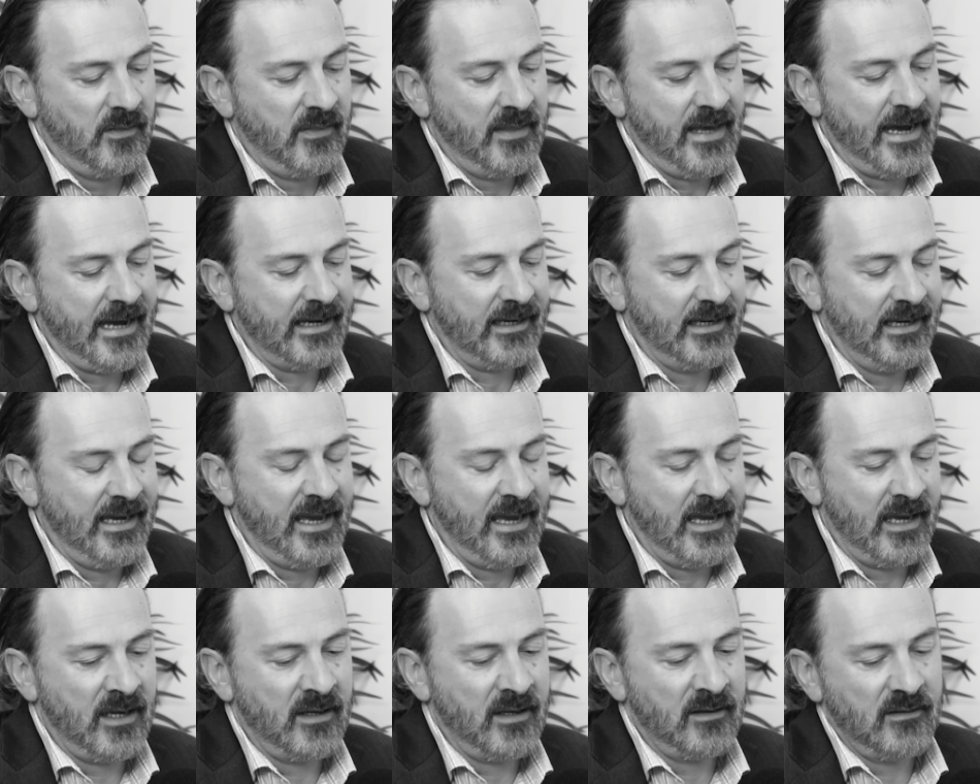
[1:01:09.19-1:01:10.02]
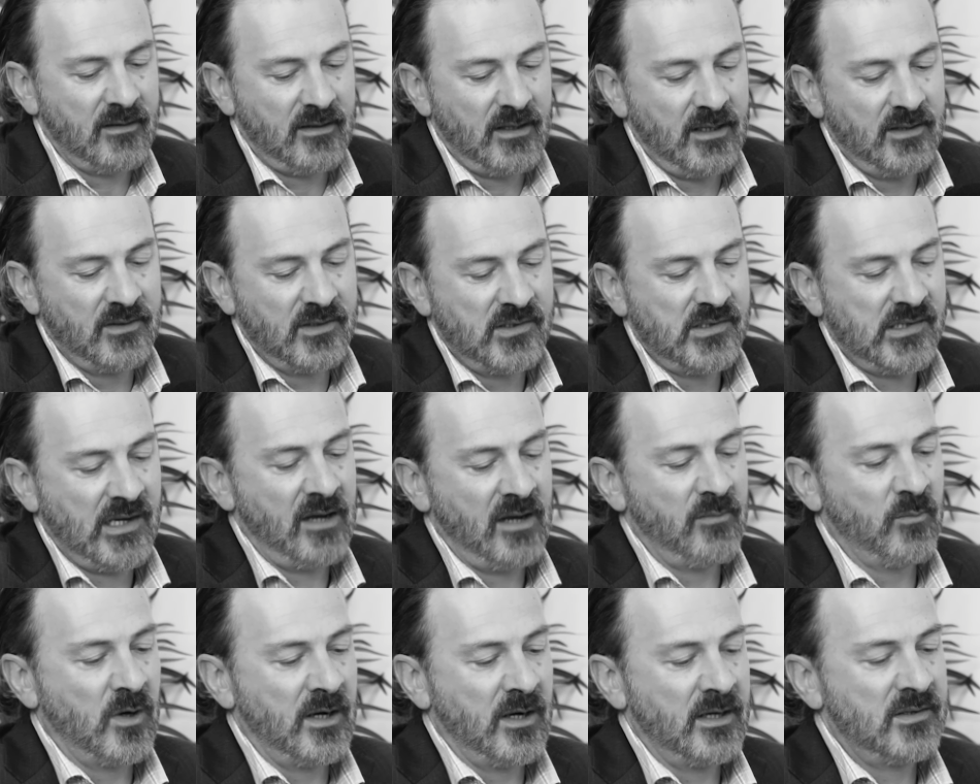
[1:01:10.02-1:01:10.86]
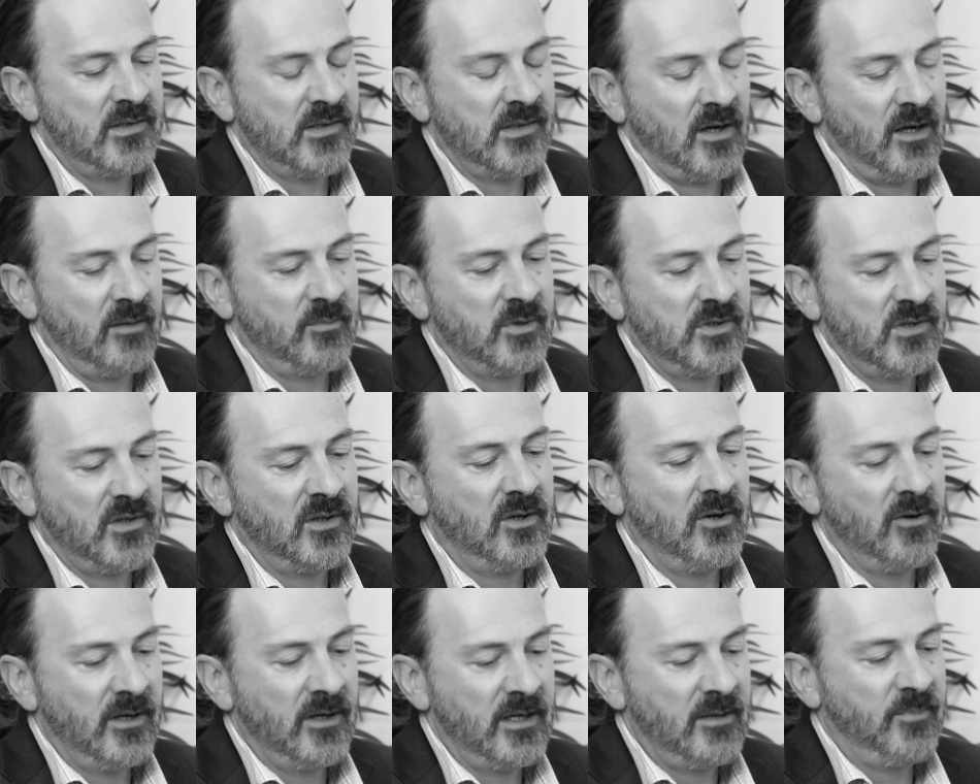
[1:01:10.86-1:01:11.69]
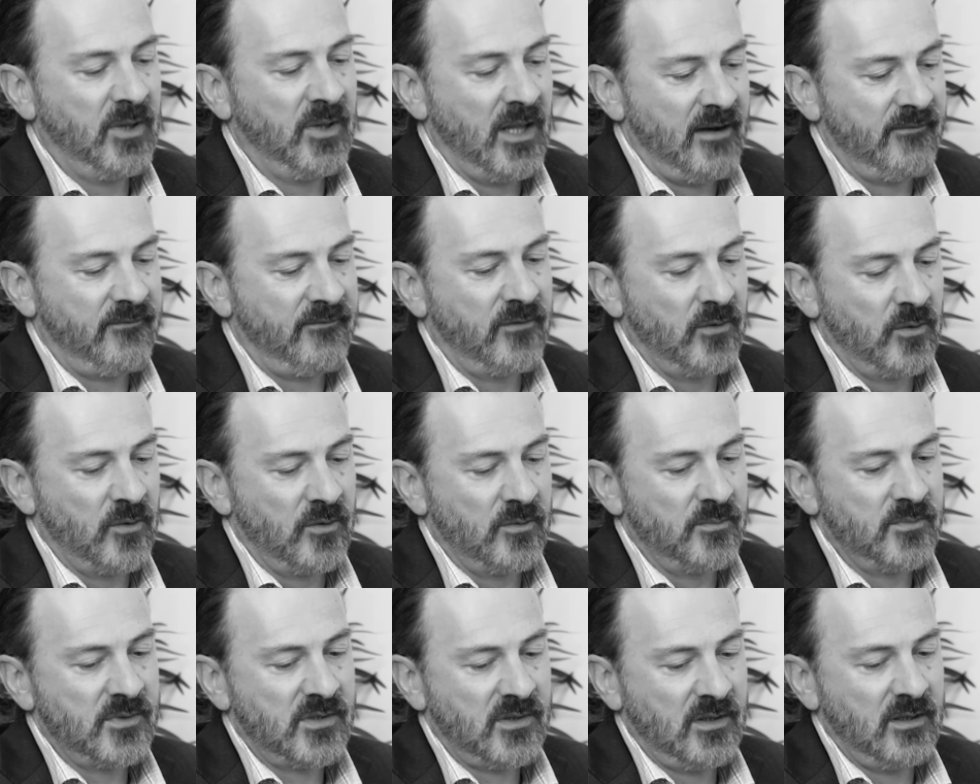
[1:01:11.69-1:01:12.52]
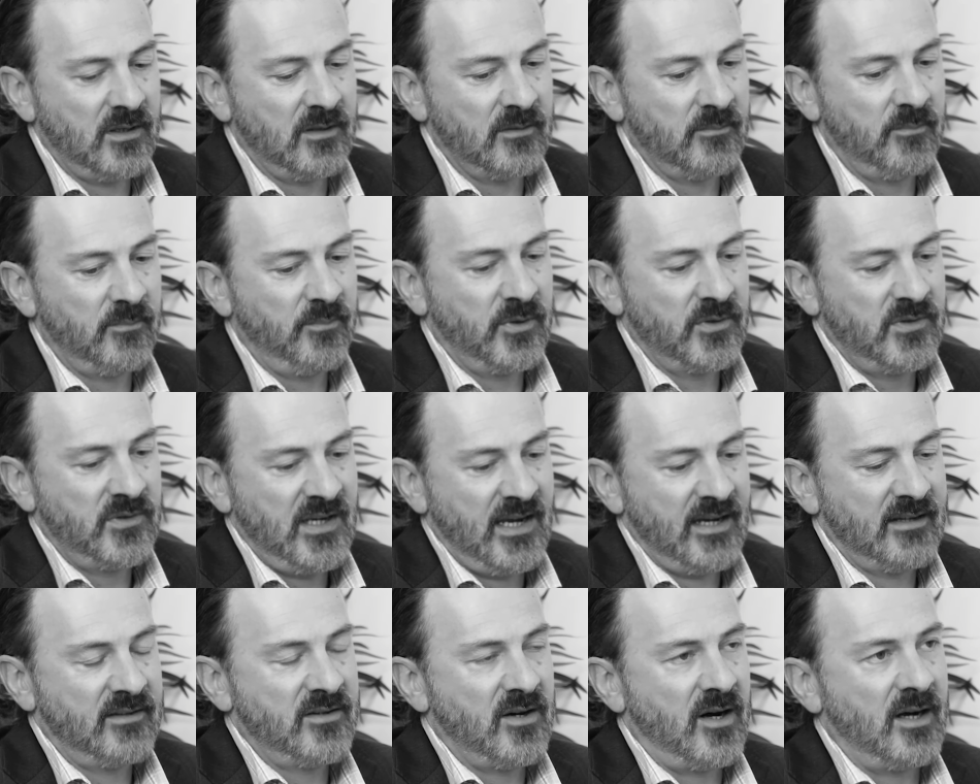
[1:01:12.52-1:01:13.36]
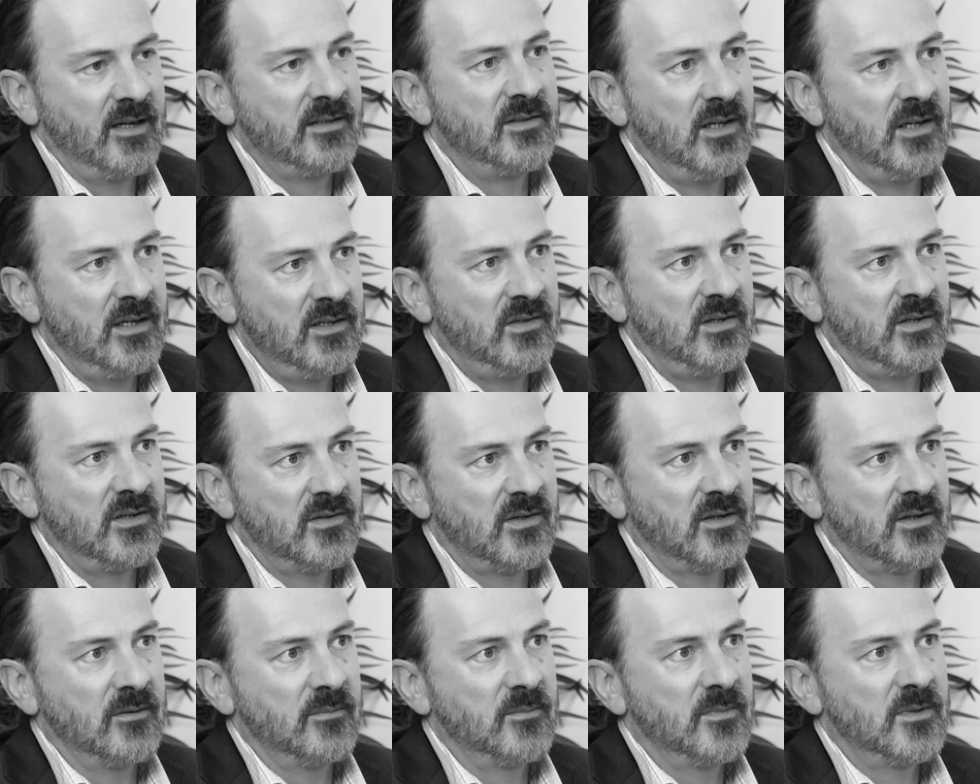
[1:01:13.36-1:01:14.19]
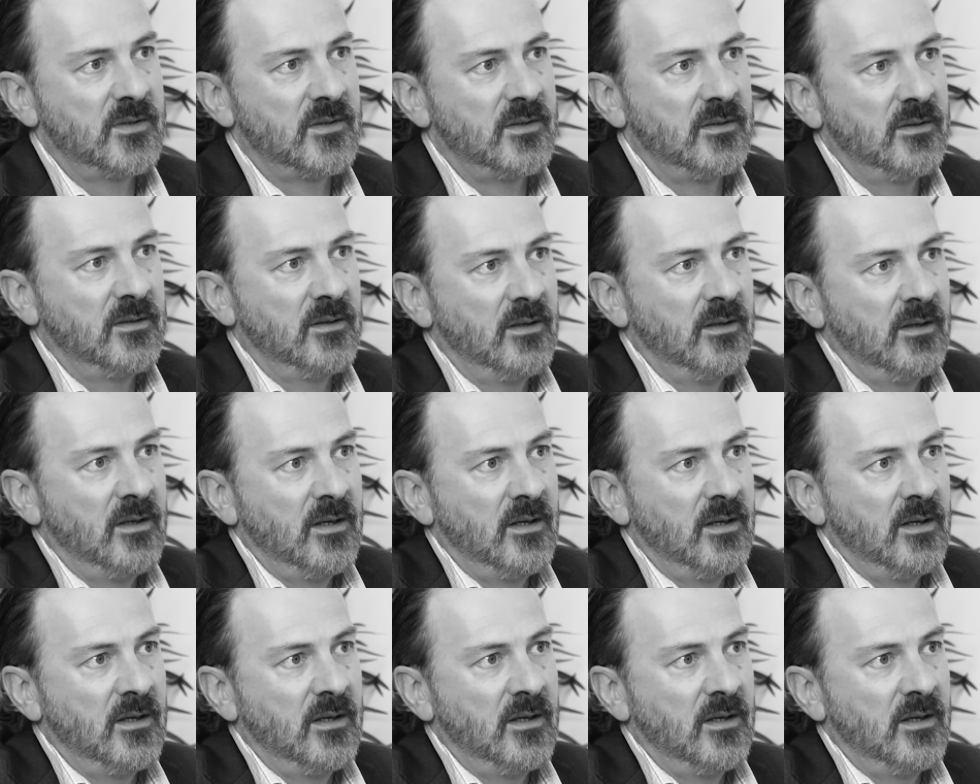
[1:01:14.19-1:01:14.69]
that can, in the same way cybersecurity platforms can protect IT systems,